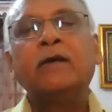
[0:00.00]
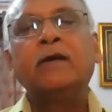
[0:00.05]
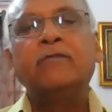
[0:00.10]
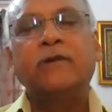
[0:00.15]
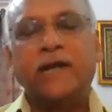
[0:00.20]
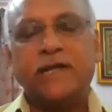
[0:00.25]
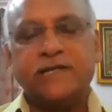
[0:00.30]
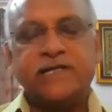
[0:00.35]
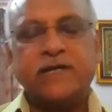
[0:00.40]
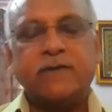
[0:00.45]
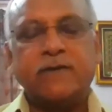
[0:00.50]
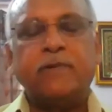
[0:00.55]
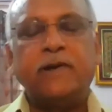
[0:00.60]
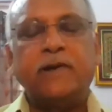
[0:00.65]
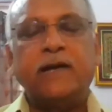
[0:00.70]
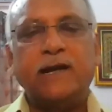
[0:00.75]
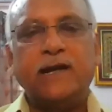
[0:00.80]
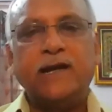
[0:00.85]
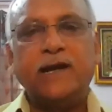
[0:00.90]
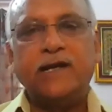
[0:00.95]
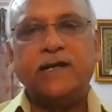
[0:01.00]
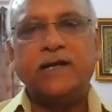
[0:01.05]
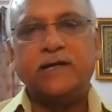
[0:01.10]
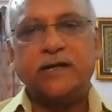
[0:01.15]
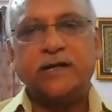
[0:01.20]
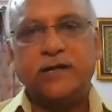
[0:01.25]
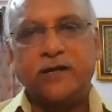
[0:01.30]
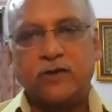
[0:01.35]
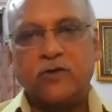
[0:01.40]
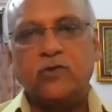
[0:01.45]
When I say PLA, it
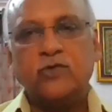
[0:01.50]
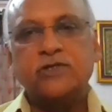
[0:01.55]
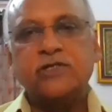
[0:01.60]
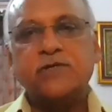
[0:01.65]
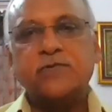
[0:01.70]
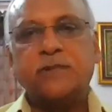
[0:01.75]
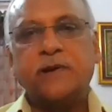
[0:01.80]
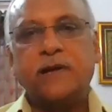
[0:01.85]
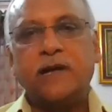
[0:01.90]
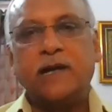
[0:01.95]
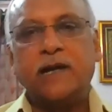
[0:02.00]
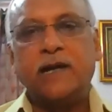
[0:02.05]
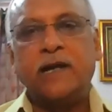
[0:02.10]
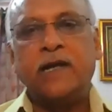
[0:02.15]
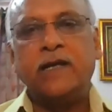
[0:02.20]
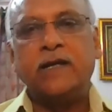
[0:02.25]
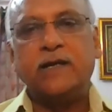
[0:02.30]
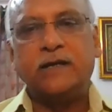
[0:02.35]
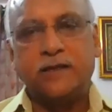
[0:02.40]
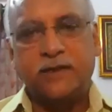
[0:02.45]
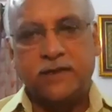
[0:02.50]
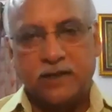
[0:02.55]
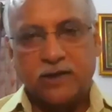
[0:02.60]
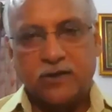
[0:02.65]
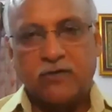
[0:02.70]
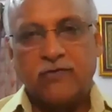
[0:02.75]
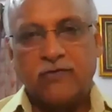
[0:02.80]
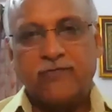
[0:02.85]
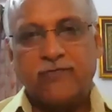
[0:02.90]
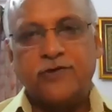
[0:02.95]
includes PLA, the
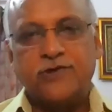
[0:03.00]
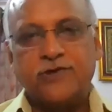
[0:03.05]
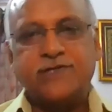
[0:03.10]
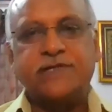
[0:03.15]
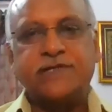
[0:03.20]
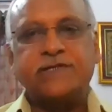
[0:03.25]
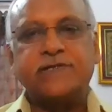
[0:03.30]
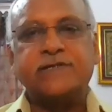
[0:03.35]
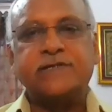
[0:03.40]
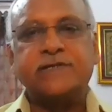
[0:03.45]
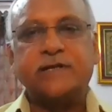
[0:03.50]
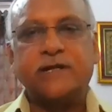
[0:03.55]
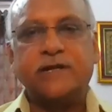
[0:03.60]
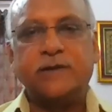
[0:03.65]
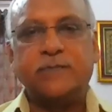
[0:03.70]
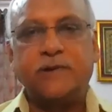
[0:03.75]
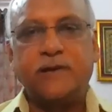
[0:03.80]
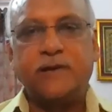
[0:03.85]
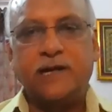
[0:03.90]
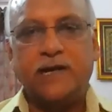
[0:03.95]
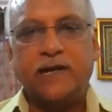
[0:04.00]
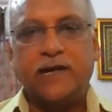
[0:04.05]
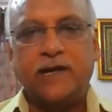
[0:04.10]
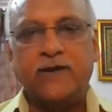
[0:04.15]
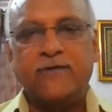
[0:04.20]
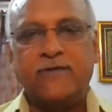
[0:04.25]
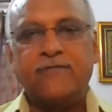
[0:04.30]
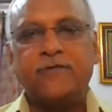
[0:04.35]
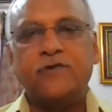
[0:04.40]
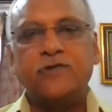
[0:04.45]
ground forces, the PLA
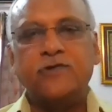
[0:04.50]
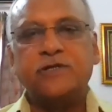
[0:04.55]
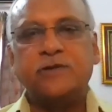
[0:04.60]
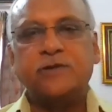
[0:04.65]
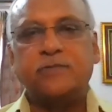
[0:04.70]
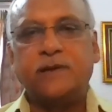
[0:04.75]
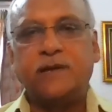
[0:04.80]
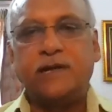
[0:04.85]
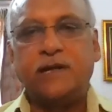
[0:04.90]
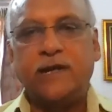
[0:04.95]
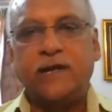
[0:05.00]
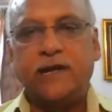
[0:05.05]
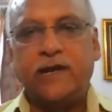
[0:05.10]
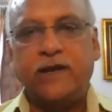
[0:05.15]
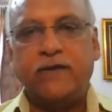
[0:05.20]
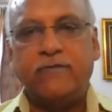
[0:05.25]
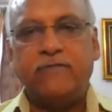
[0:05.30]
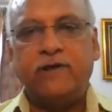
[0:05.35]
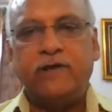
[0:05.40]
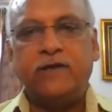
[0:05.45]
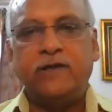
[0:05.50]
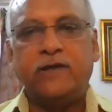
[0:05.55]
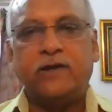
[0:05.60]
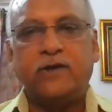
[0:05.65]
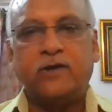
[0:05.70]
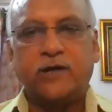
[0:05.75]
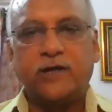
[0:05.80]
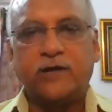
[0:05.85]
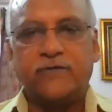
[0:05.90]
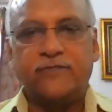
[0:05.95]
Air Force, the PLA Navy, the
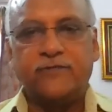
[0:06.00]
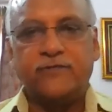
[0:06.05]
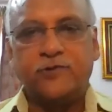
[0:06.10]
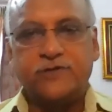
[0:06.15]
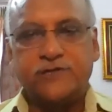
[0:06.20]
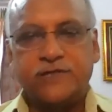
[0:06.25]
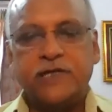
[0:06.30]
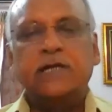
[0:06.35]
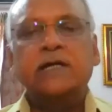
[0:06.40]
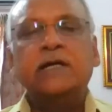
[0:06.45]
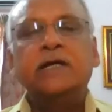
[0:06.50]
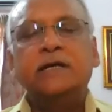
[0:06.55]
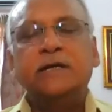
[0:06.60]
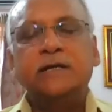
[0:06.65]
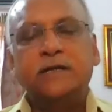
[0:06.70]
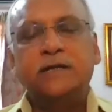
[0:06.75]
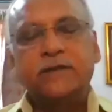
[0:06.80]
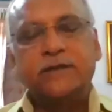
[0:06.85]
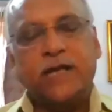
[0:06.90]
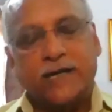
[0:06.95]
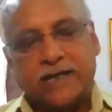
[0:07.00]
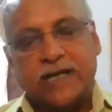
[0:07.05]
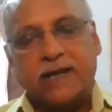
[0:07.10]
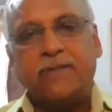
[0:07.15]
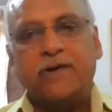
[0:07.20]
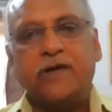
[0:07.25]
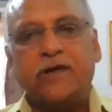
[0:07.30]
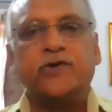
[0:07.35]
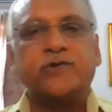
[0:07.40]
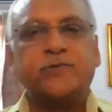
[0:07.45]
Rocket Force. That
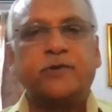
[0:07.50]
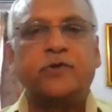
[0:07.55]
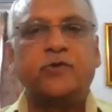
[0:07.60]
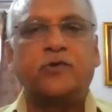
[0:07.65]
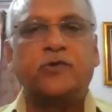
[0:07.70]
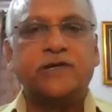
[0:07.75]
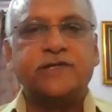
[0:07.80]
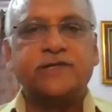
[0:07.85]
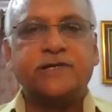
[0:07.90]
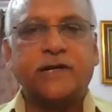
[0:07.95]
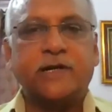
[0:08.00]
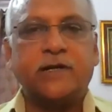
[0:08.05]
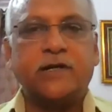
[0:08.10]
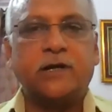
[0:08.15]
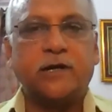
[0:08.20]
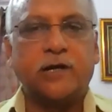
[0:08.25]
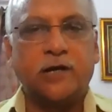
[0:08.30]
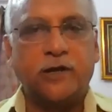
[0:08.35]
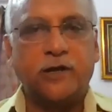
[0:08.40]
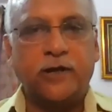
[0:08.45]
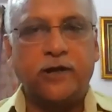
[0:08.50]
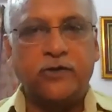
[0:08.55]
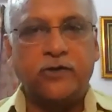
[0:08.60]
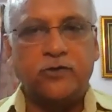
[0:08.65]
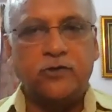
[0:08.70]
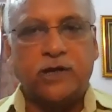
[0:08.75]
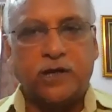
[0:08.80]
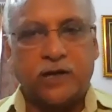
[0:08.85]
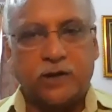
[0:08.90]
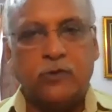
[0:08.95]
time it used to be known as Second Artillery
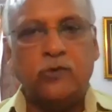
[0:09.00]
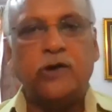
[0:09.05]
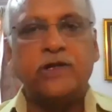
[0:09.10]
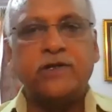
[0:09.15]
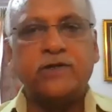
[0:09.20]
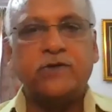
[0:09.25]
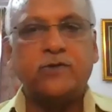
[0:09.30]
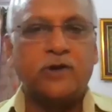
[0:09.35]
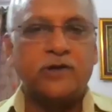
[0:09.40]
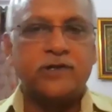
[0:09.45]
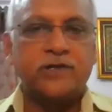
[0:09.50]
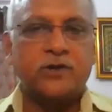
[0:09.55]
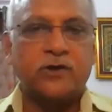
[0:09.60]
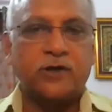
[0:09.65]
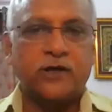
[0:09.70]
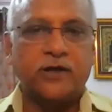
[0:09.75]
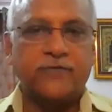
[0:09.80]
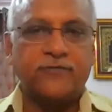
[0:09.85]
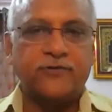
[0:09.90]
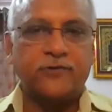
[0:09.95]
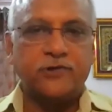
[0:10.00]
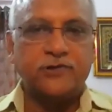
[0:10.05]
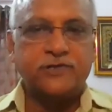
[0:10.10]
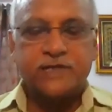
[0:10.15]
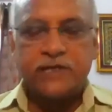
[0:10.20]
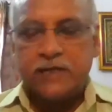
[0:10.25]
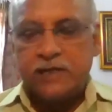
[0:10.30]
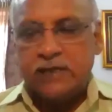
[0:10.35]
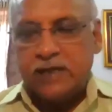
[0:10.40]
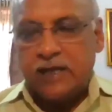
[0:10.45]
Corps. Now it is known as the Rocket
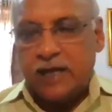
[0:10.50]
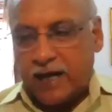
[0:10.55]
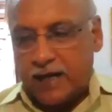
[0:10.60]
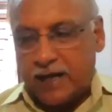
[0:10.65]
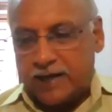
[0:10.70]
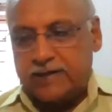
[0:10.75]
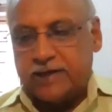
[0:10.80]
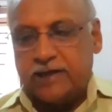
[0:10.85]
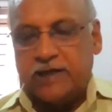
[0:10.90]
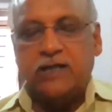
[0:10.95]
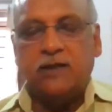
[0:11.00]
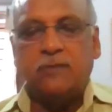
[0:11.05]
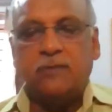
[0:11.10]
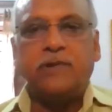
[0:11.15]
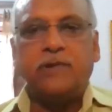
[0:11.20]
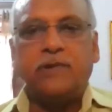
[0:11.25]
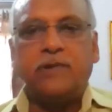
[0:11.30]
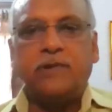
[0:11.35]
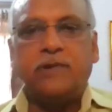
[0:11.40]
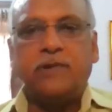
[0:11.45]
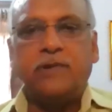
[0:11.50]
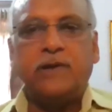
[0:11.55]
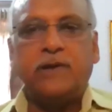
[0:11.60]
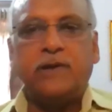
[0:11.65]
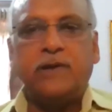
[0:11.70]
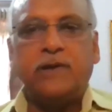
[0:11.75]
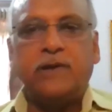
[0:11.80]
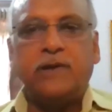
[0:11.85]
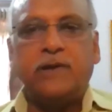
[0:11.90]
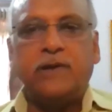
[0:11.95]
Force. And then the
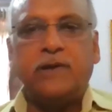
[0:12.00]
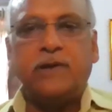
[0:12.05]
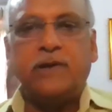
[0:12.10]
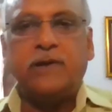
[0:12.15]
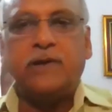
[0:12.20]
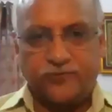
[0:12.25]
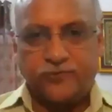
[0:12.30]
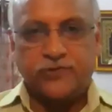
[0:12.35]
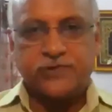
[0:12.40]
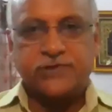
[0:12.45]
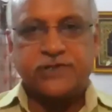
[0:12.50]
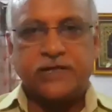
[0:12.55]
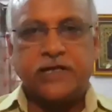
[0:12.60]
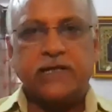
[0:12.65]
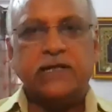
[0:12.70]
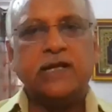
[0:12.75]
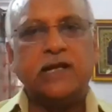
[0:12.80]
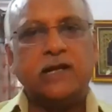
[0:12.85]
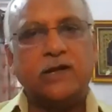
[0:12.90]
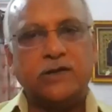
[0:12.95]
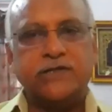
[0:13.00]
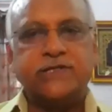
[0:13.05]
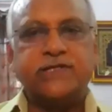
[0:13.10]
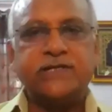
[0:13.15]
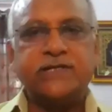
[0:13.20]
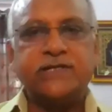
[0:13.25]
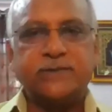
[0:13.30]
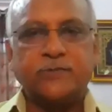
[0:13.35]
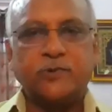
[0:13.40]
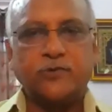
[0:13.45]
Strategic Support Force and the
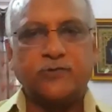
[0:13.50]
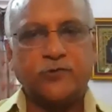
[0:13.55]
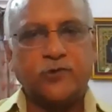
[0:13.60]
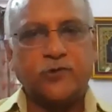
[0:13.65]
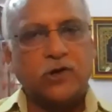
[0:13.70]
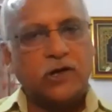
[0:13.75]
Logistics Support.